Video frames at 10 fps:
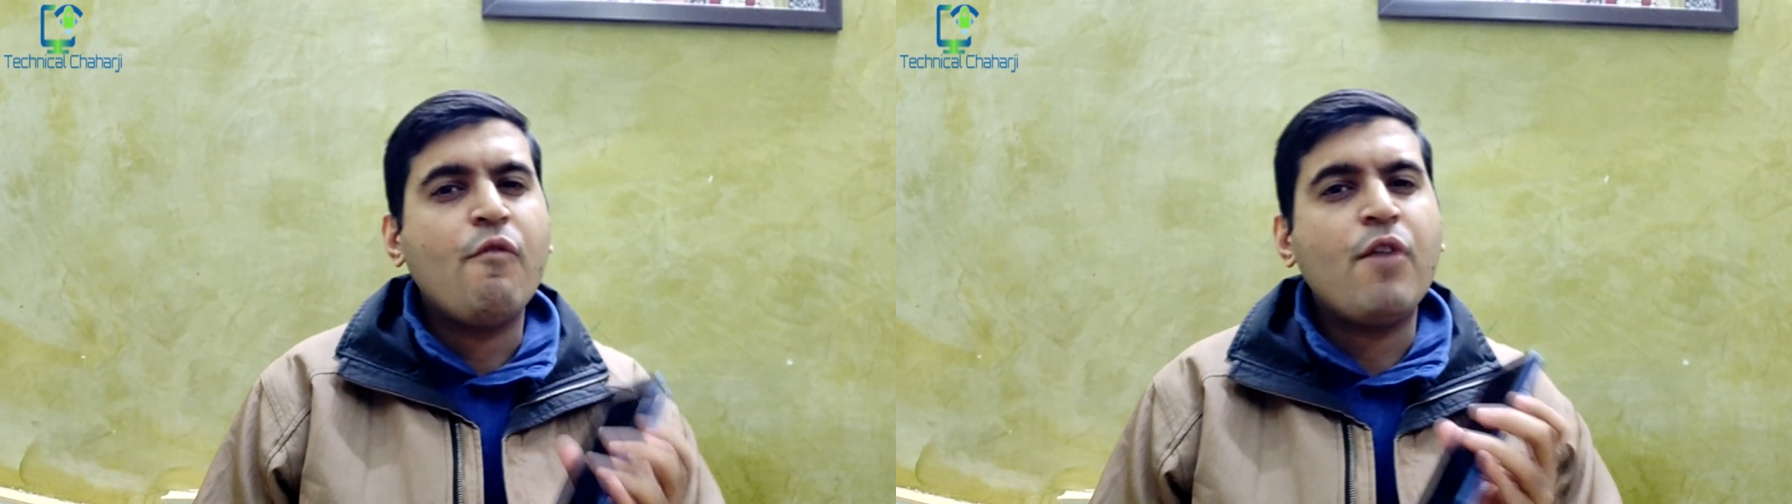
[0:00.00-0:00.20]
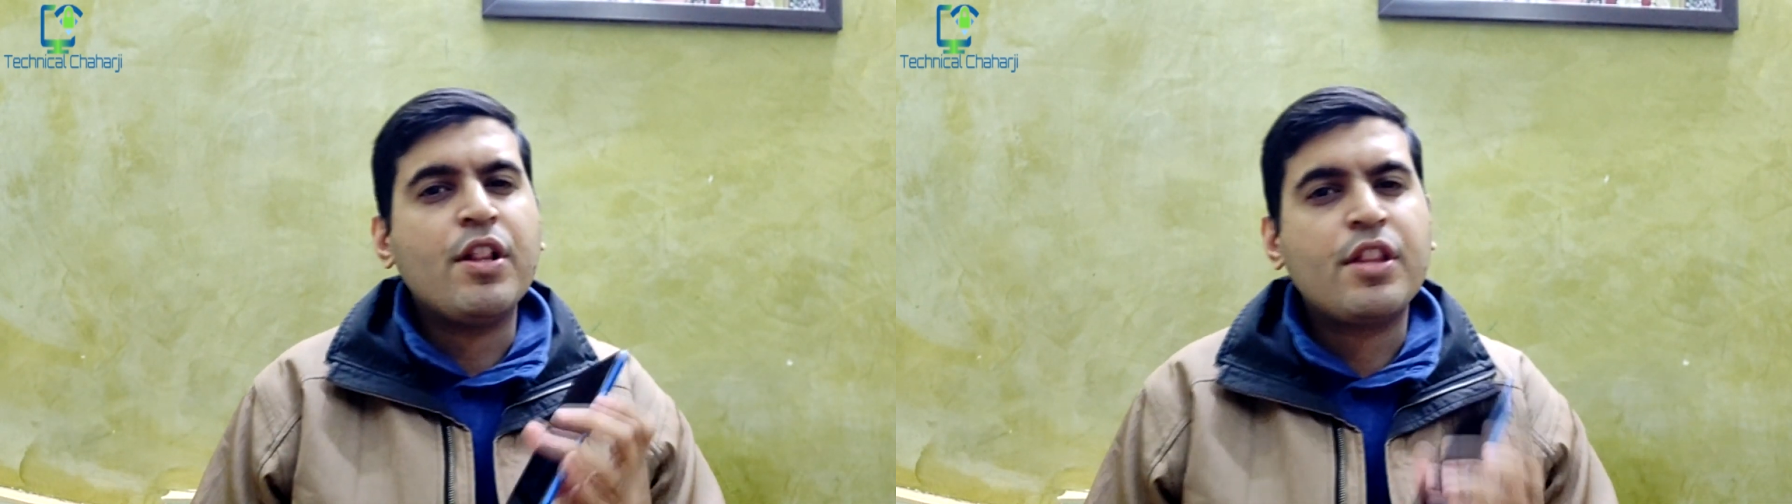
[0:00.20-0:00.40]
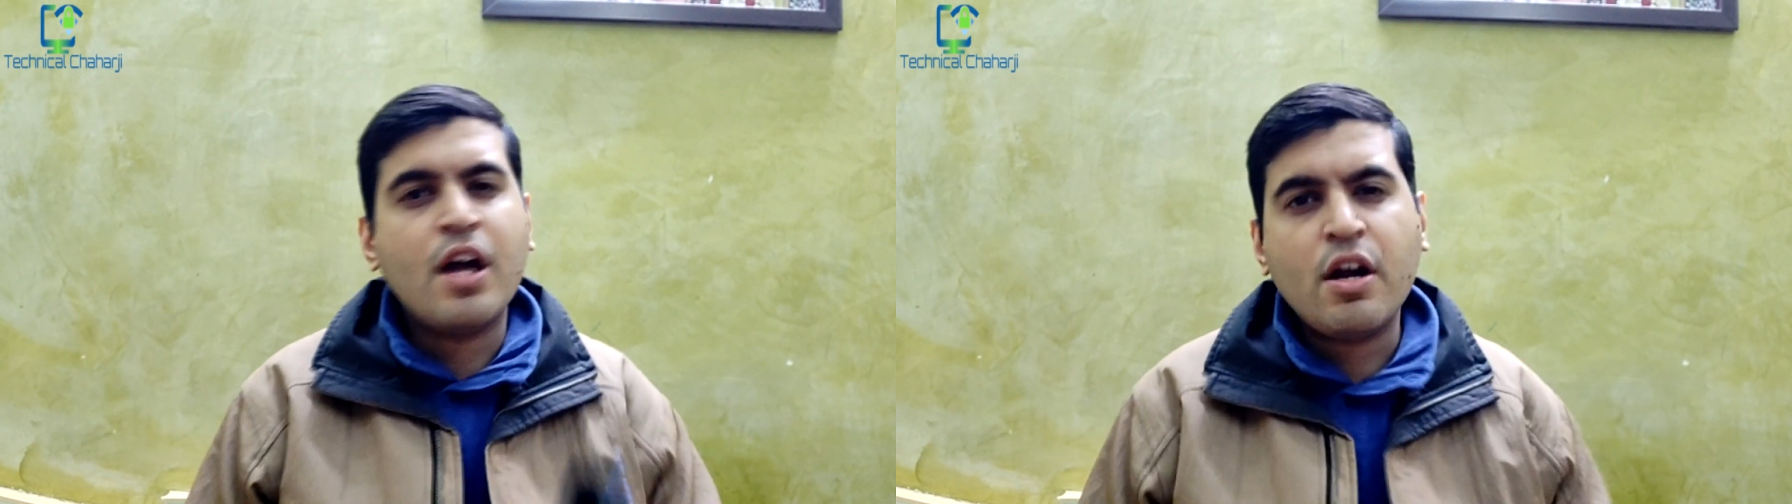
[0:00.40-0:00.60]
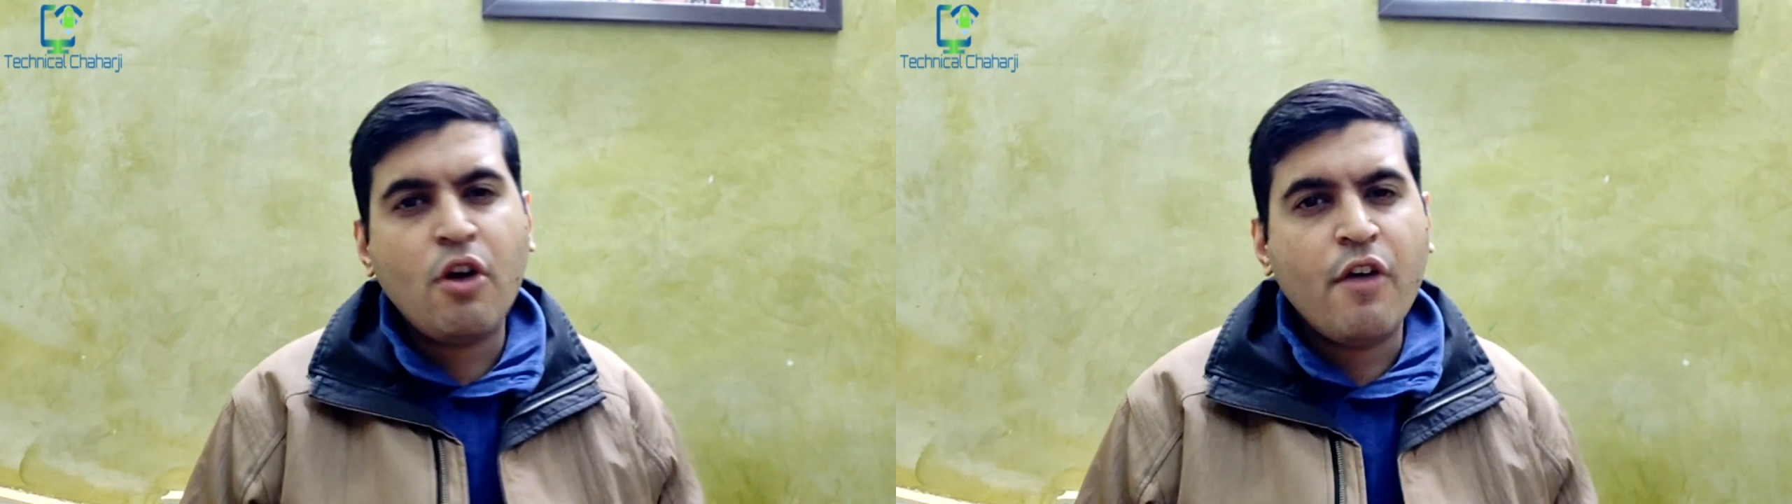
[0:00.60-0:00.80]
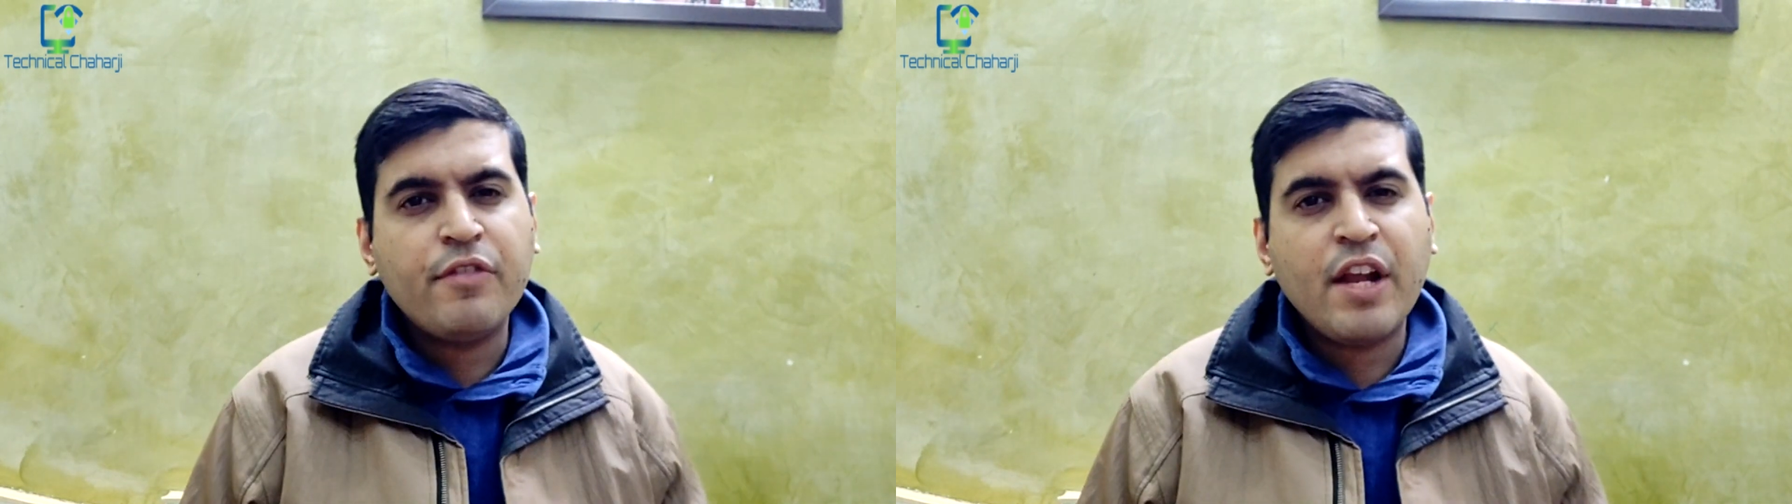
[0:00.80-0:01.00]

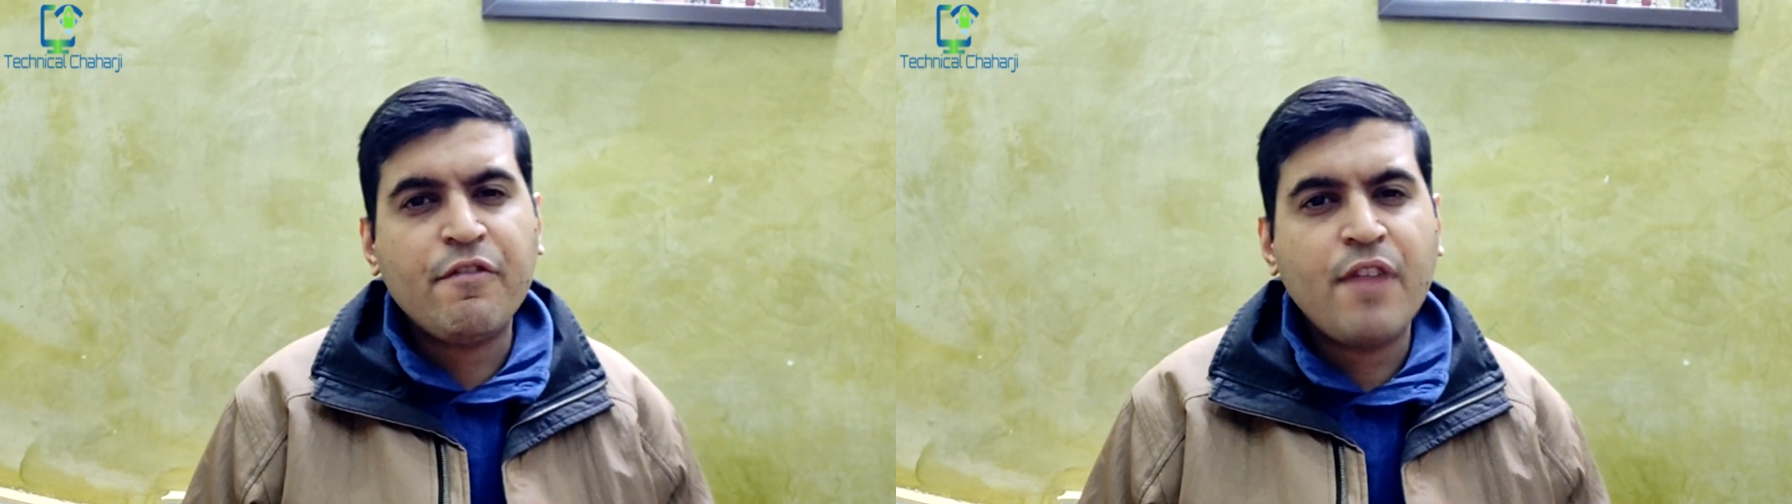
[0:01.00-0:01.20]
1/3 of that